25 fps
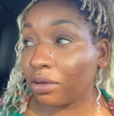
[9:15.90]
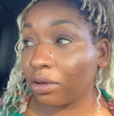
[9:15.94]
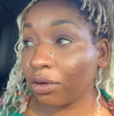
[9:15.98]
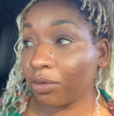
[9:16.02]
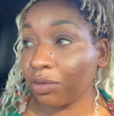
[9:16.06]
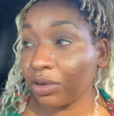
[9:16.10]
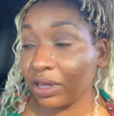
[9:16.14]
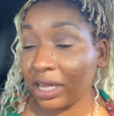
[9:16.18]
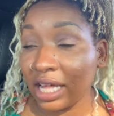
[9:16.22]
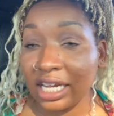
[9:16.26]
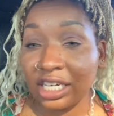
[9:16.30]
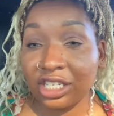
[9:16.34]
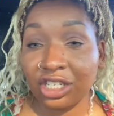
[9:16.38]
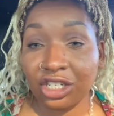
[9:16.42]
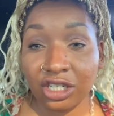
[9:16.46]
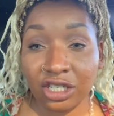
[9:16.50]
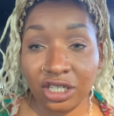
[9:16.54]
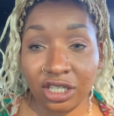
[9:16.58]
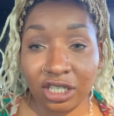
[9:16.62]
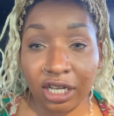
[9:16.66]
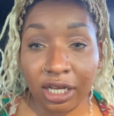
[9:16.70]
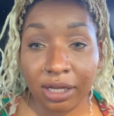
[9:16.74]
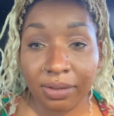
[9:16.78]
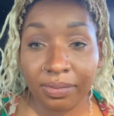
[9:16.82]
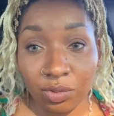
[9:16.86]

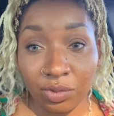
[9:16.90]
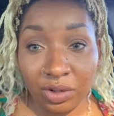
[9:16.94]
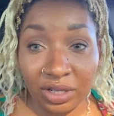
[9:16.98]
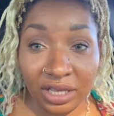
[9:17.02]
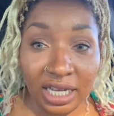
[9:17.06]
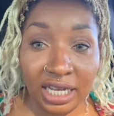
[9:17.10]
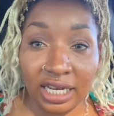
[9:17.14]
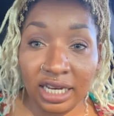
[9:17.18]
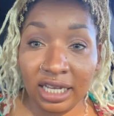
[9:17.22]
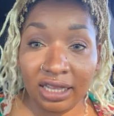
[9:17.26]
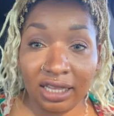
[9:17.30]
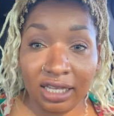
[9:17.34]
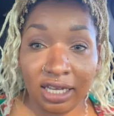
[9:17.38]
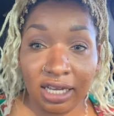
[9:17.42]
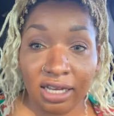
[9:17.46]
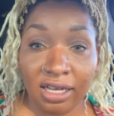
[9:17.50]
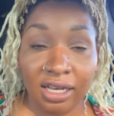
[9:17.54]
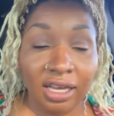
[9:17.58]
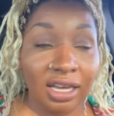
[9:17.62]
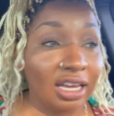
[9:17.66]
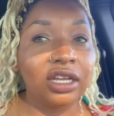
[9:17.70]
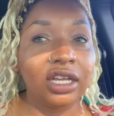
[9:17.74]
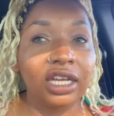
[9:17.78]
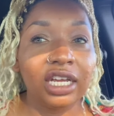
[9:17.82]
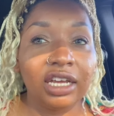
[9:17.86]
relationship with anything,
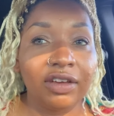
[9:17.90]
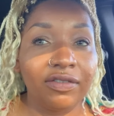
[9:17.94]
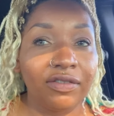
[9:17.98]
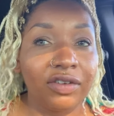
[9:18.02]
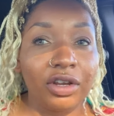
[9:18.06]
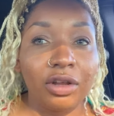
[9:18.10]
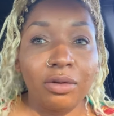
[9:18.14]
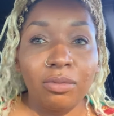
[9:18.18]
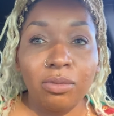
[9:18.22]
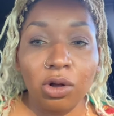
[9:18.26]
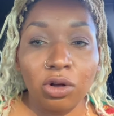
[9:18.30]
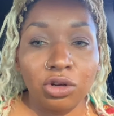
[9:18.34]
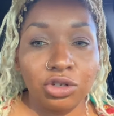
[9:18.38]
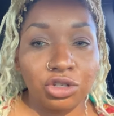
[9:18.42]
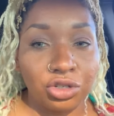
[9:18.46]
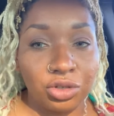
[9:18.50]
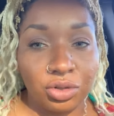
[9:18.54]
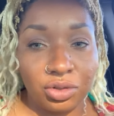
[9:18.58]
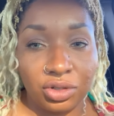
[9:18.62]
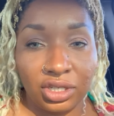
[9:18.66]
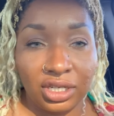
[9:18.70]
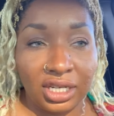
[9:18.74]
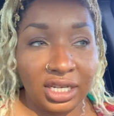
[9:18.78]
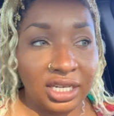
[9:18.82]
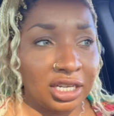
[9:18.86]
even
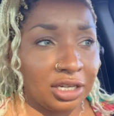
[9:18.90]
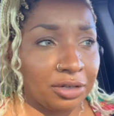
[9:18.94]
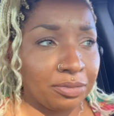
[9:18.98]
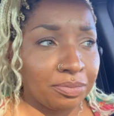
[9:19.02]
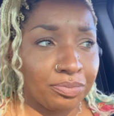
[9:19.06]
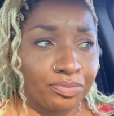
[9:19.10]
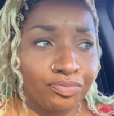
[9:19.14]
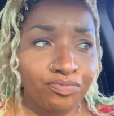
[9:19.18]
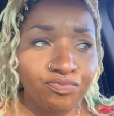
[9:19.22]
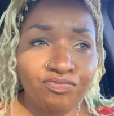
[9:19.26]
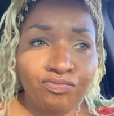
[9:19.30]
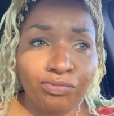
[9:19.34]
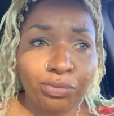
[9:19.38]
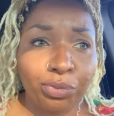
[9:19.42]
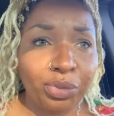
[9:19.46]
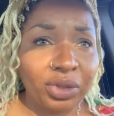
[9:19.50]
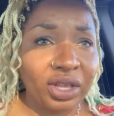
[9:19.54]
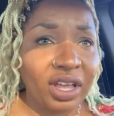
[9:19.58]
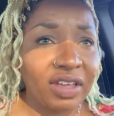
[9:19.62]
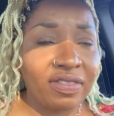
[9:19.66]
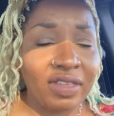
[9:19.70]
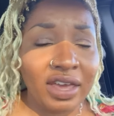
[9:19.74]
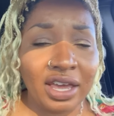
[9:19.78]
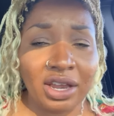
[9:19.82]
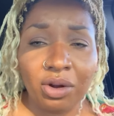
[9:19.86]
emotional cheating.
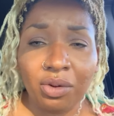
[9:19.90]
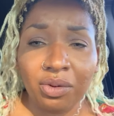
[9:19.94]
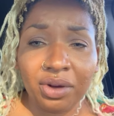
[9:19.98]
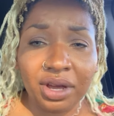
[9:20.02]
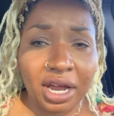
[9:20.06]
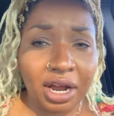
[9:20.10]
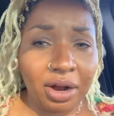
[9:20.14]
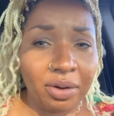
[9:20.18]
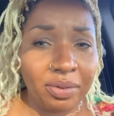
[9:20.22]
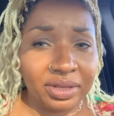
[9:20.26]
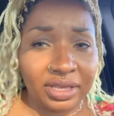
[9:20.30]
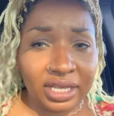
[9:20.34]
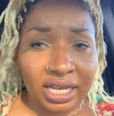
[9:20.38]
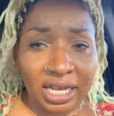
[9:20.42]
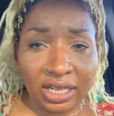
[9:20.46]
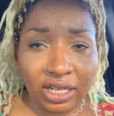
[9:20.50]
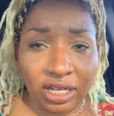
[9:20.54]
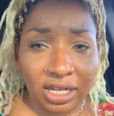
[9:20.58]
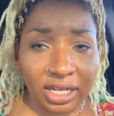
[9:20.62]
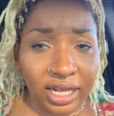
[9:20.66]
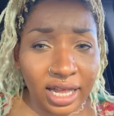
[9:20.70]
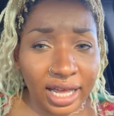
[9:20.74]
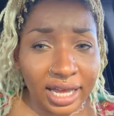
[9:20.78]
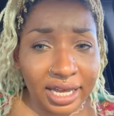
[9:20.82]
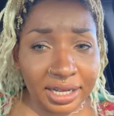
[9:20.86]
They don't care what they
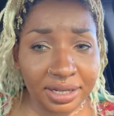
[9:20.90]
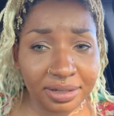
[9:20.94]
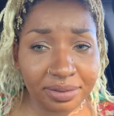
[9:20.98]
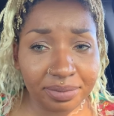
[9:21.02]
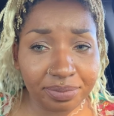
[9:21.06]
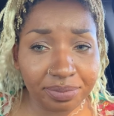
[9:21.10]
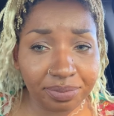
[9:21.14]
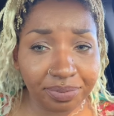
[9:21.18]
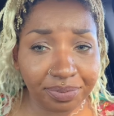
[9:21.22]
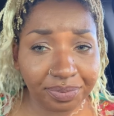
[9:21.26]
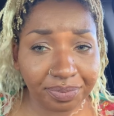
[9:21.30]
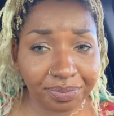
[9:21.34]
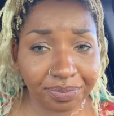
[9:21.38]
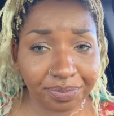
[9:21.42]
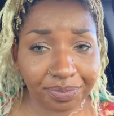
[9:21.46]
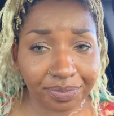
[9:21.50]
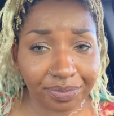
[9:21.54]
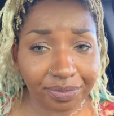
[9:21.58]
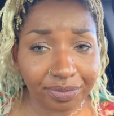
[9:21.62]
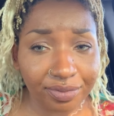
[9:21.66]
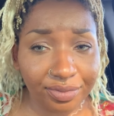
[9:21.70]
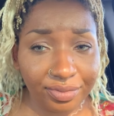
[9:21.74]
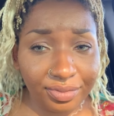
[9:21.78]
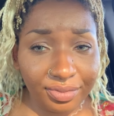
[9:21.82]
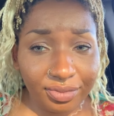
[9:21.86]
look like,
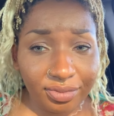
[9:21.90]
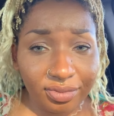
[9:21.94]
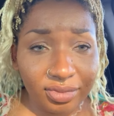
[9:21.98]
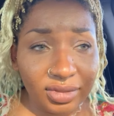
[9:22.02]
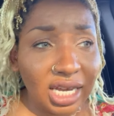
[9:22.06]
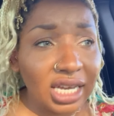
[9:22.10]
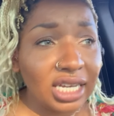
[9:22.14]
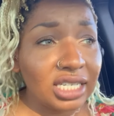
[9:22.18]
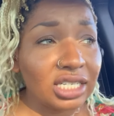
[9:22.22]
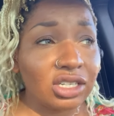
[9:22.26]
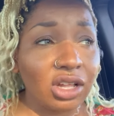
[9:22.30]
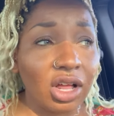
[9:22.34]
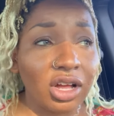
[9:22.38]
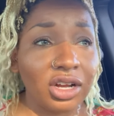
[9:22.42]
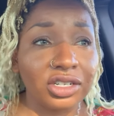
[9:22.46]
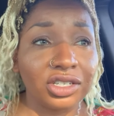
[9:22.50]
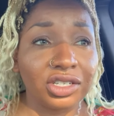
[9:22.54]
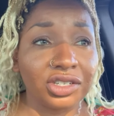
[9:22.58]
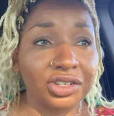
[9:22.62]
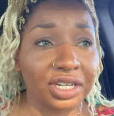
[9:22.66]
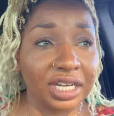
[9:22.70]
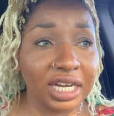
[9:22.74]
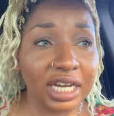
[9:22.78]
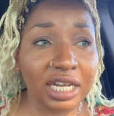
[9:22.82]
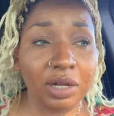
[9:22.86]
as long as
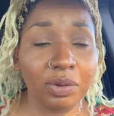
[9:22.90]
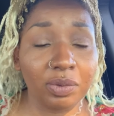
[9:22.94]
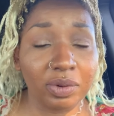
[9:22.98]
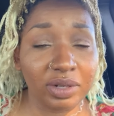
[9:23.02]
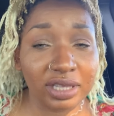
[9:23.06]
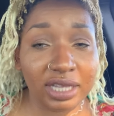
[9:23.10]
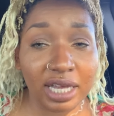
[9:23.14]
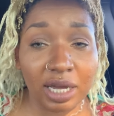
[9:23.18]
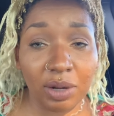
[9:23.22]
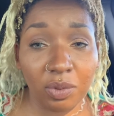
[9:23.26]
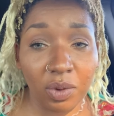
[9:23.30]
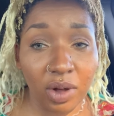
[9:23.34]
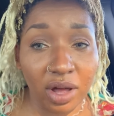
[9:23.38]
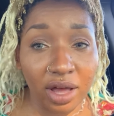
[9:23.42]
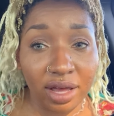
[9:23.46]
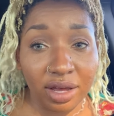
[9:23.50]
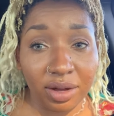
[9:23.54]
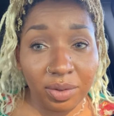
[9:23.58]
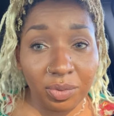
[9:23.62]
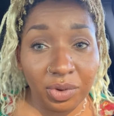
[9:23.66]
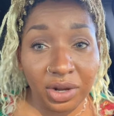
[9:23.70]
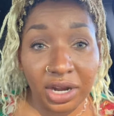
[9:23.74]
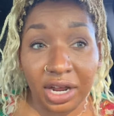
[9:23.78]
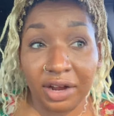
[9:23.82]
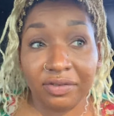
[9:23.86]
they're getting what they
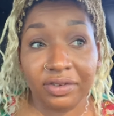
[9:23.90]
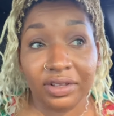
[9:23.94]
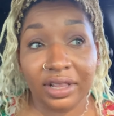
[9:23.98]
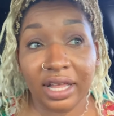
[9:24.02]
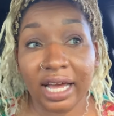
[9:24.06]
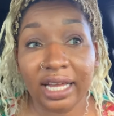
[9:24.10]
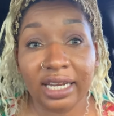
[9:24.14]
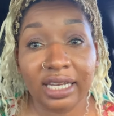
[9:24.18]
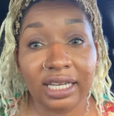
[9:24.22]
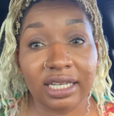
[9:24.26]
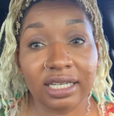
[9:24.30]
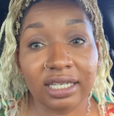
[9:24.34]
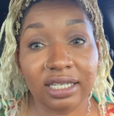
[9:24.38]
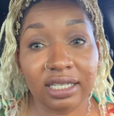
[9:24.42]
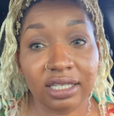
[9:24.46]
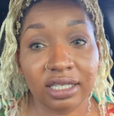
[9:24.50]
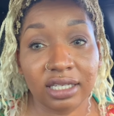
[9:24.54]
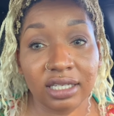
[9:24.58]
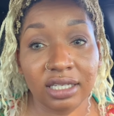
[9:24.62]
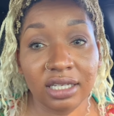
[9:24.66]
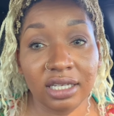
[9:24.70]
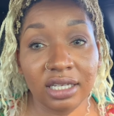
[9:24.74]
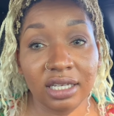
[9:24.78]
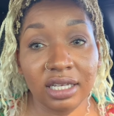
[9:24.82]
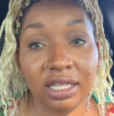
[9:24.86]
want, whatever that is.
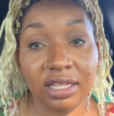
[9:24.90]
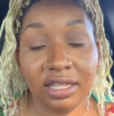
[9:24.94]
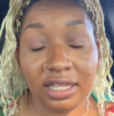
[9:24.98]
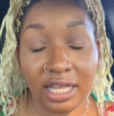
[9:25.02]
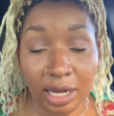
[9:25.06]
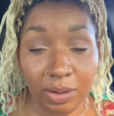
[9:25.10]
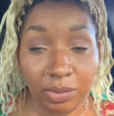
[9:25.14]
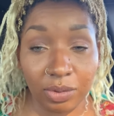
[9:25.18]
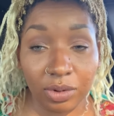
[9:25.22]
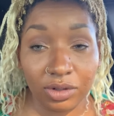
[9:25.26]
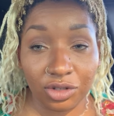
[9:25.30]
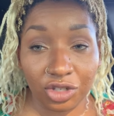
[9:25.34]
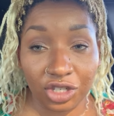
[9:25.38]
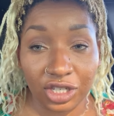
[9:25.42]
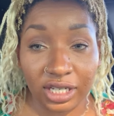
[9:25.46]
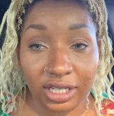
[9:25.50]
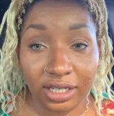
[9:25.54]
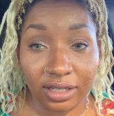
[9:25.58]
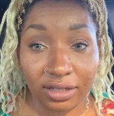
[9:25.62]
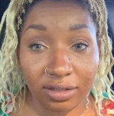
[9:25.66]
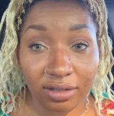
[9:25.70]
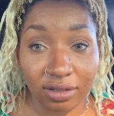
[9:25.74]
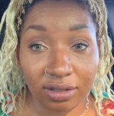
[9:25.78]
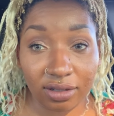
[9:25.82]
They will cheat.